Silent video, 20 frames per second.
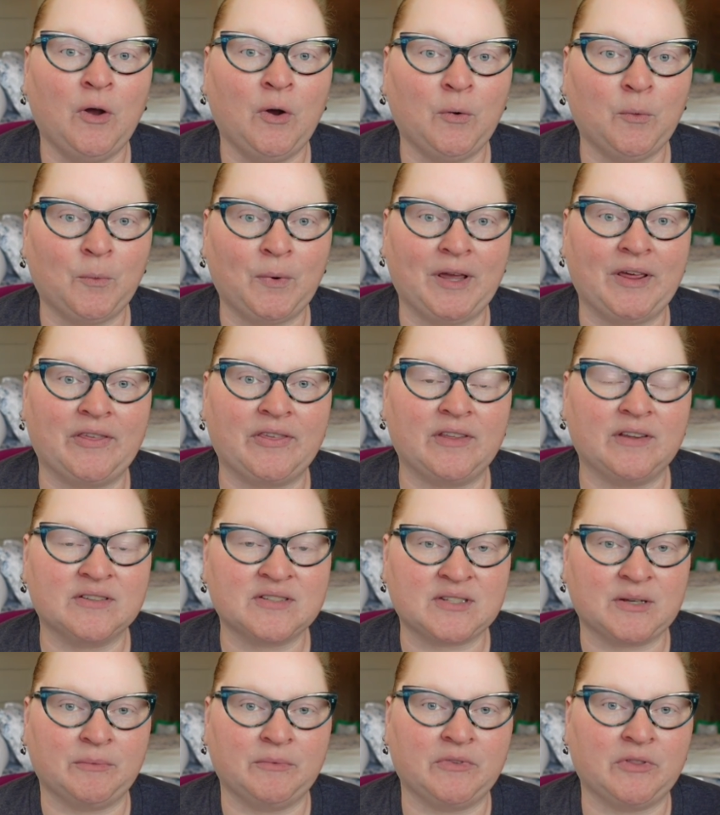with
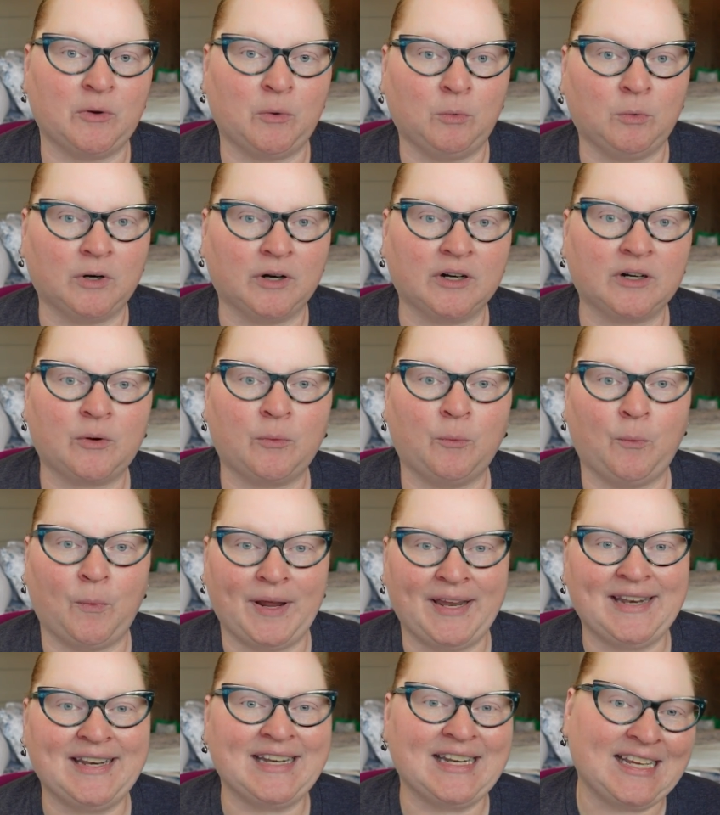some of the work
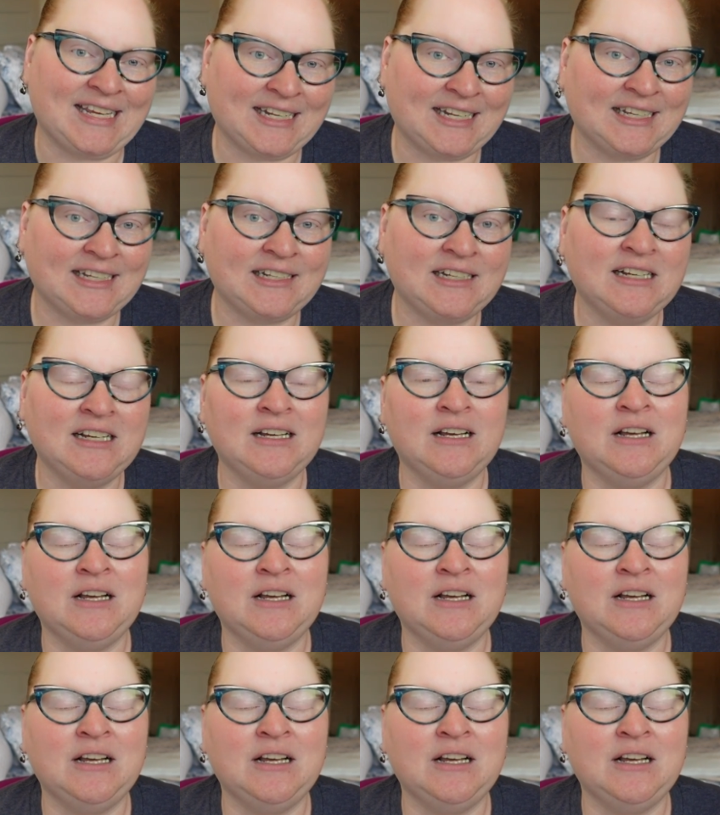when needed.